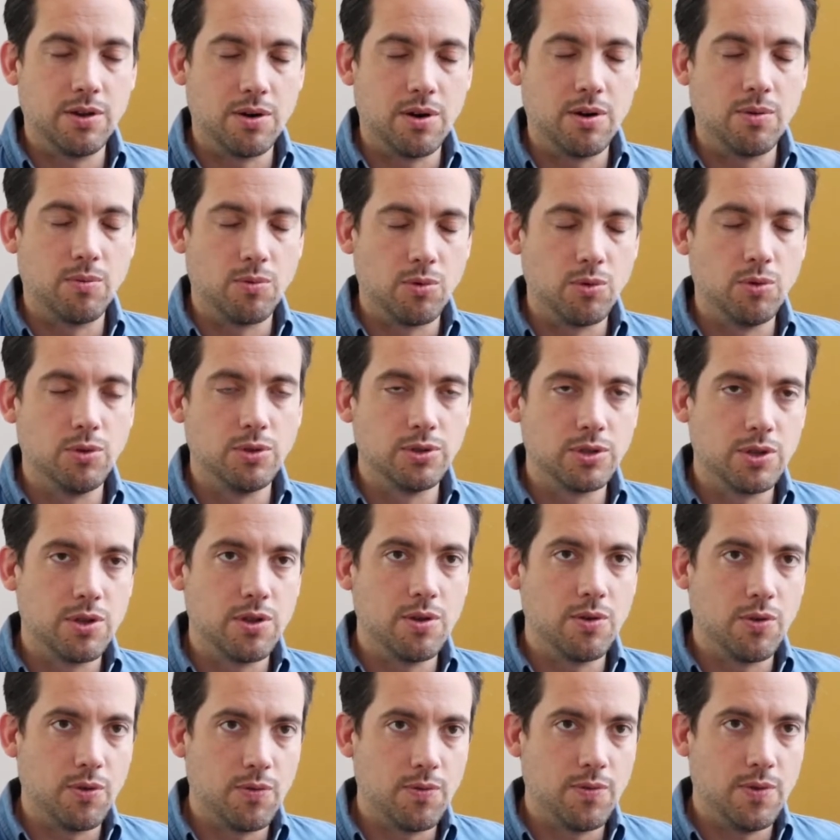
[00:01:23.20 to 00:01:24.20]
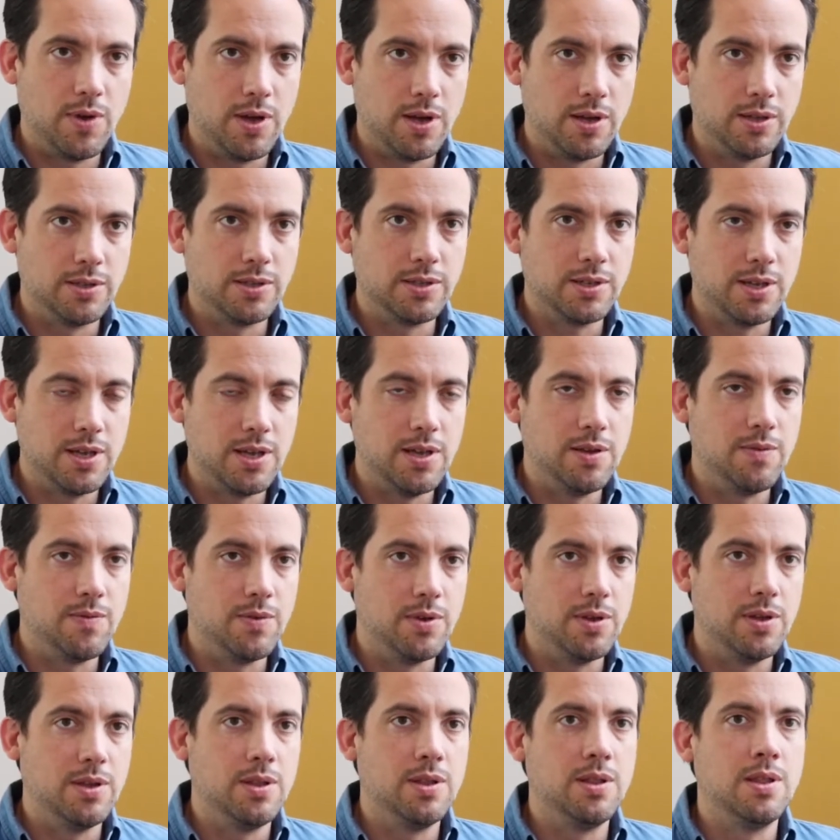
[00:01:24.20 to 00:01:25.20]
rules to those funds
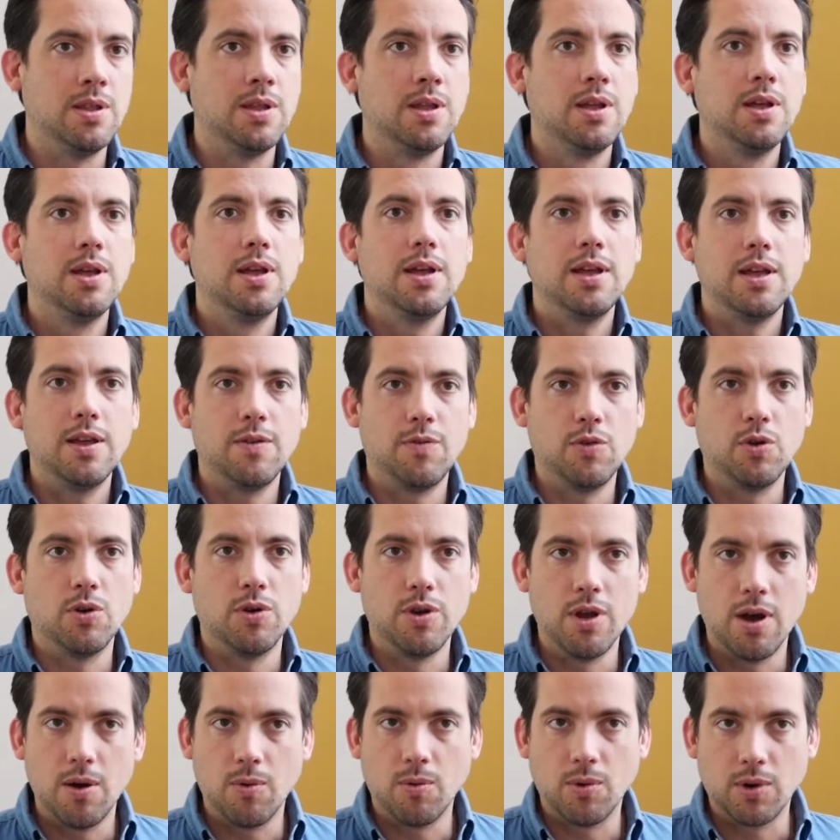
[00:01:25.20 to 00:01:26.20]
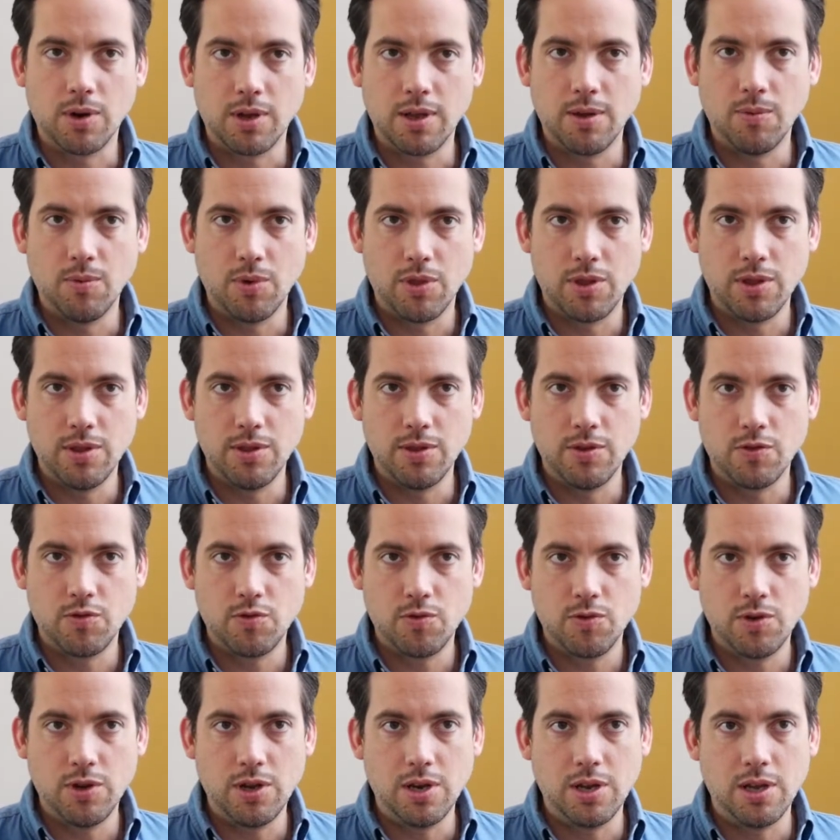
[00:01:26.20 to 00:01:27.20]
even if you're not working within the
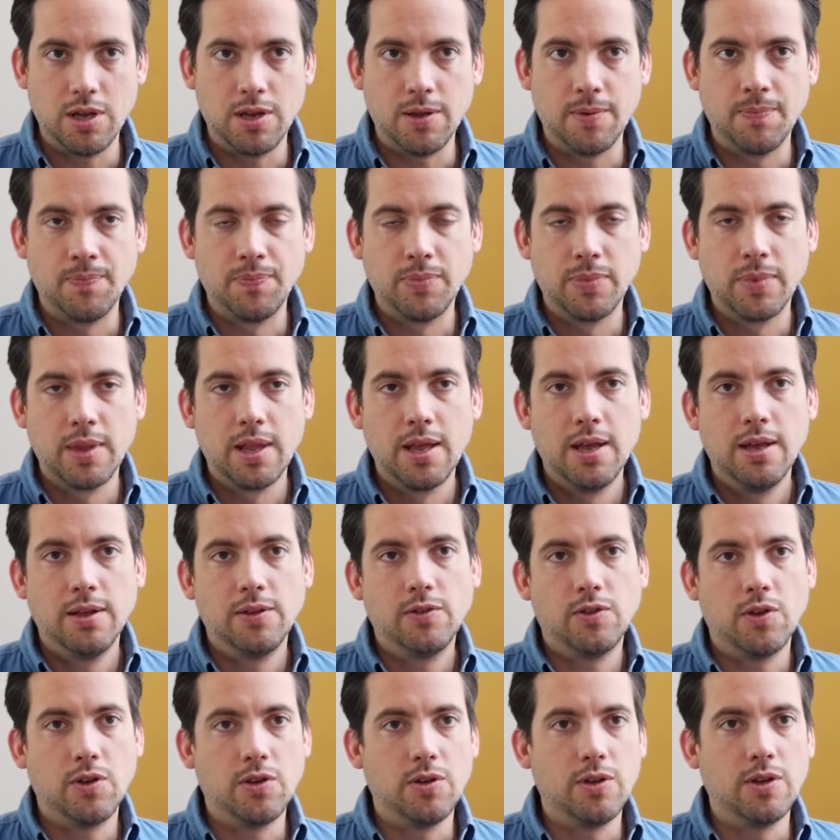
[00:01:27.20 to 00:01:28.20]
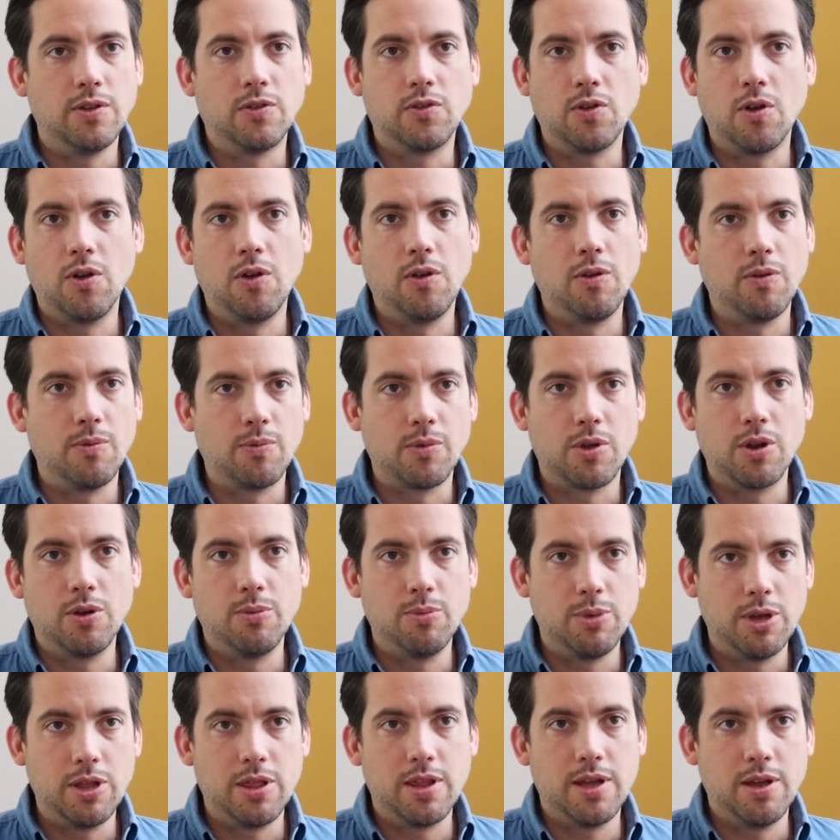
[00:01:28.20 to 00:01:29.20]
treaty. So it's all going to
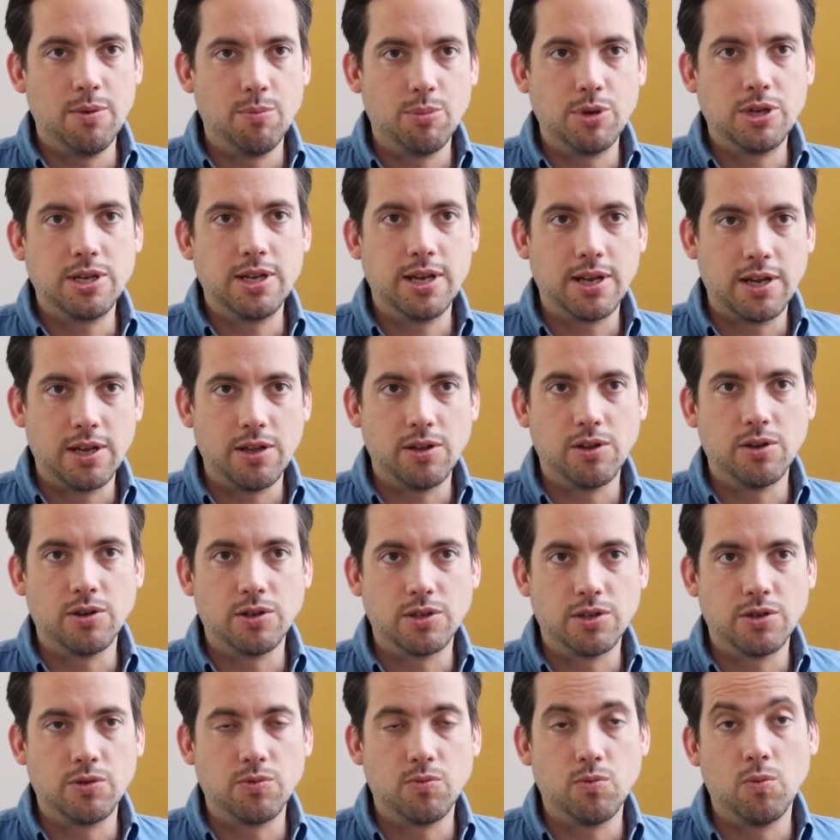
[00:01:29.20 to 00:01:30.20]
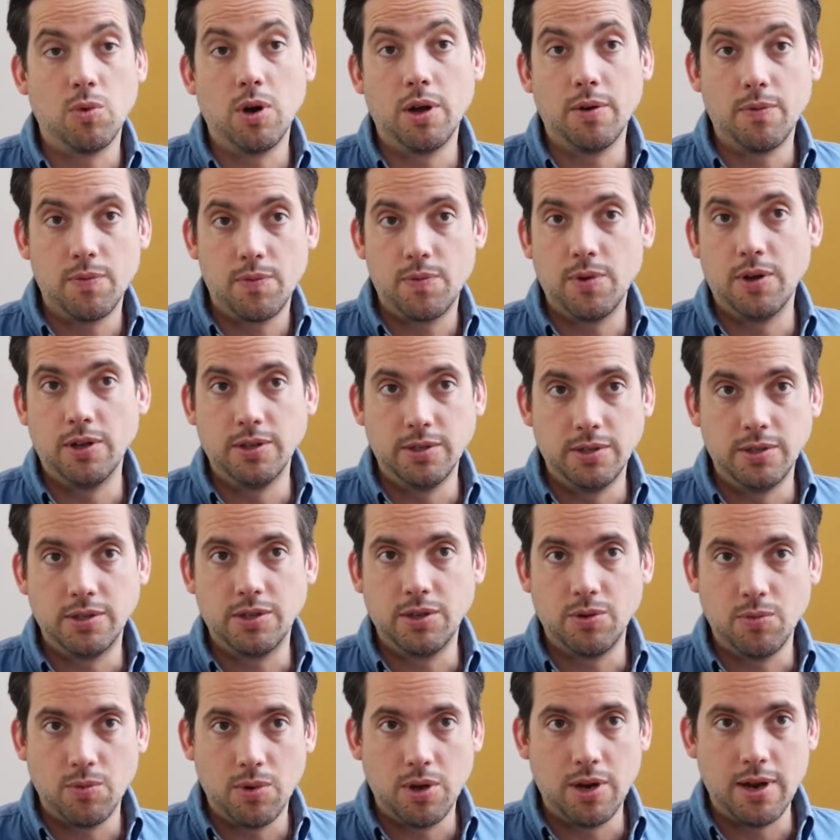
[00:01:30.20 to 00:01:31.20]
be then particular to what funds
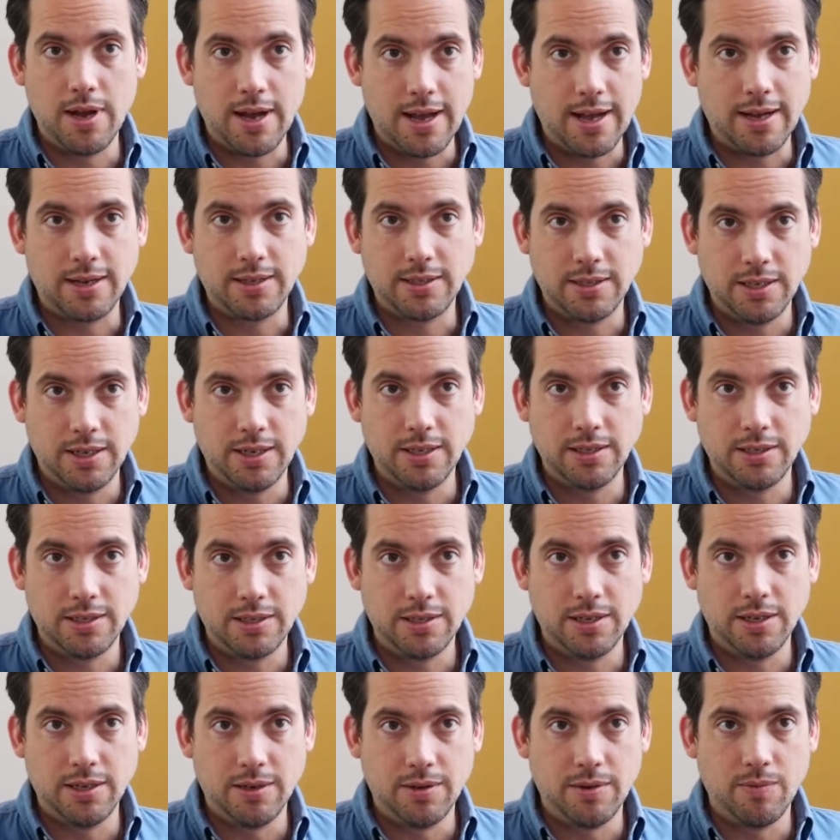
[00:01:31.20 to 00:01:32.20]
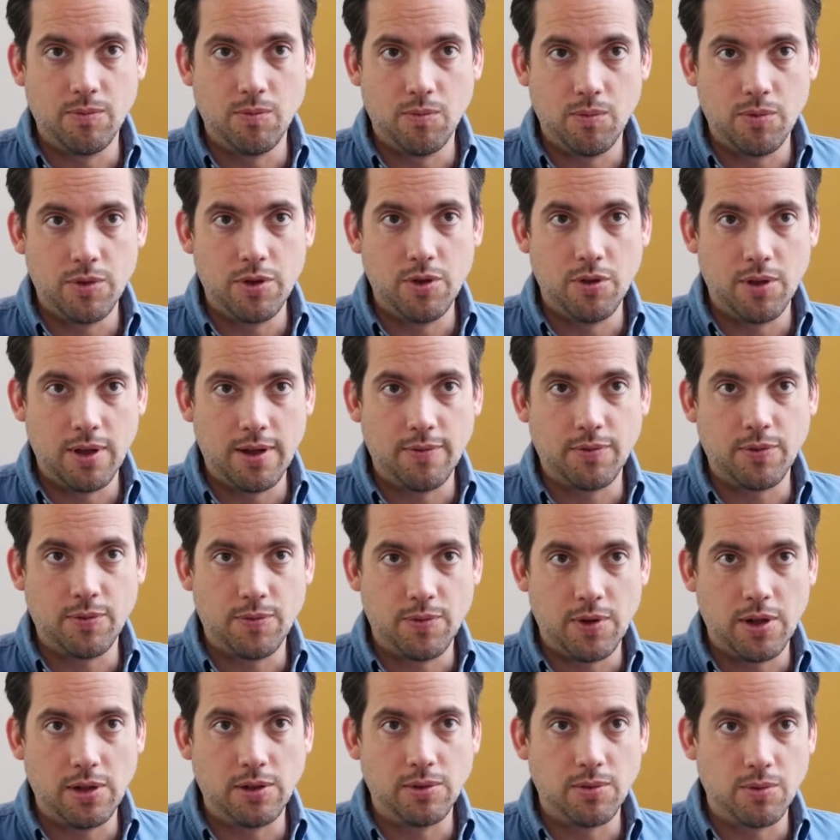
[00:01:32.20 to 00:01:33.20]
you want to access, and you'll have to
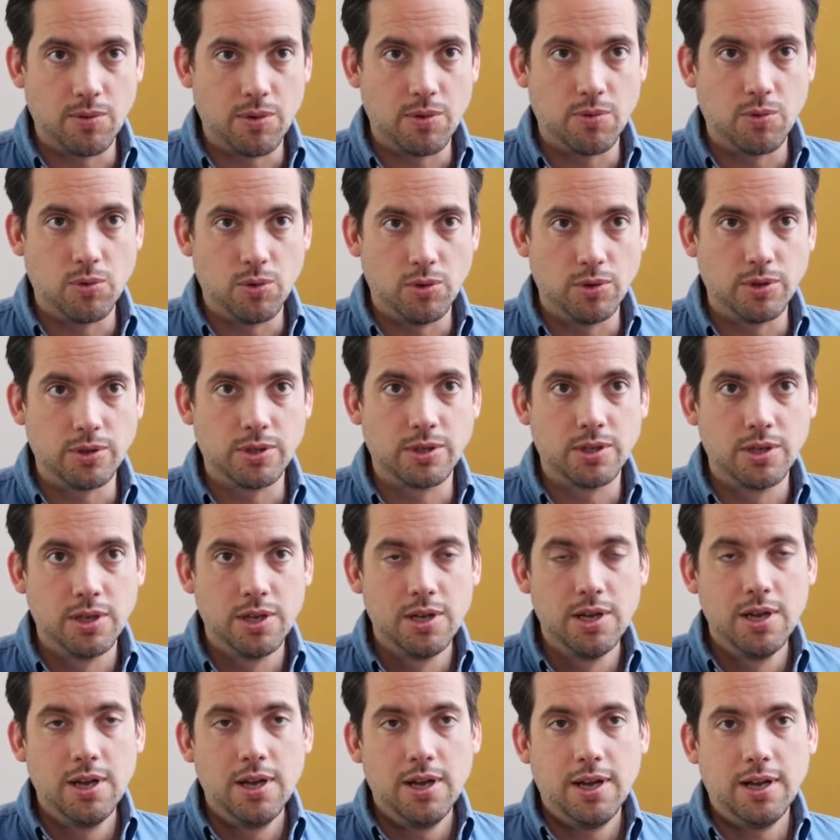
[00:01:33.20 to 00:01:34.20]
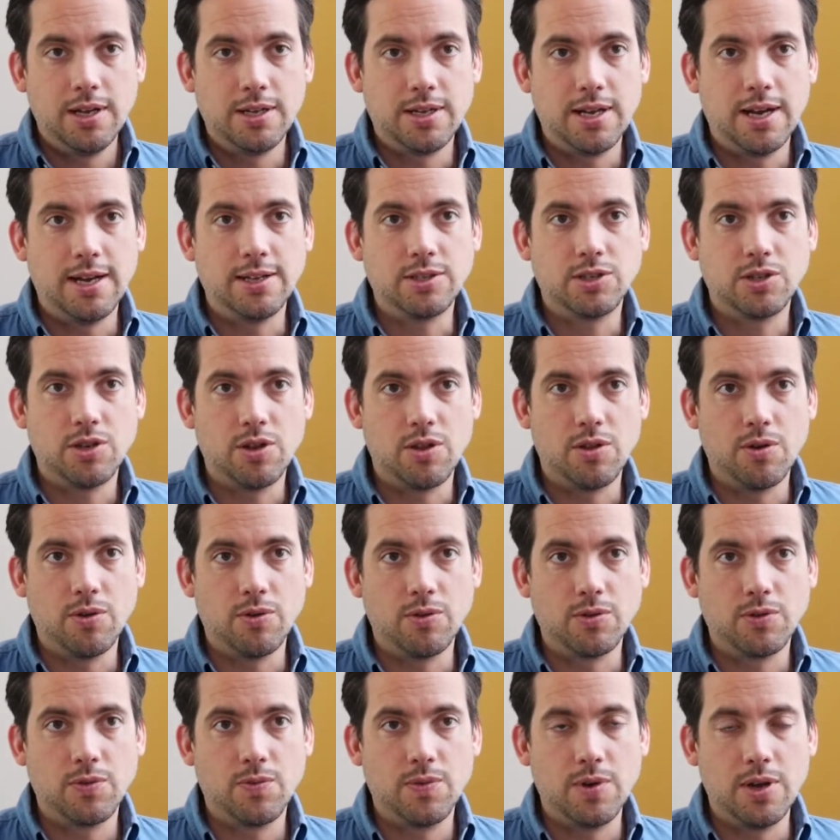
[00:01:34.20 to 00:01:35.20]
follow the rules attached to
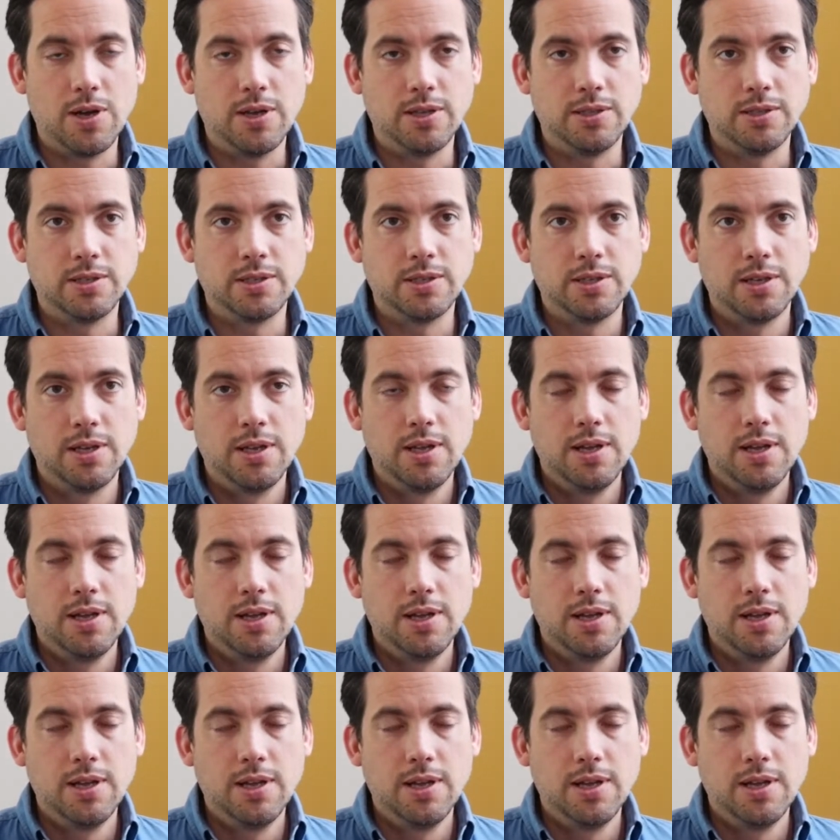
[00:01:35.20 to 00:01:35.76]
those funds.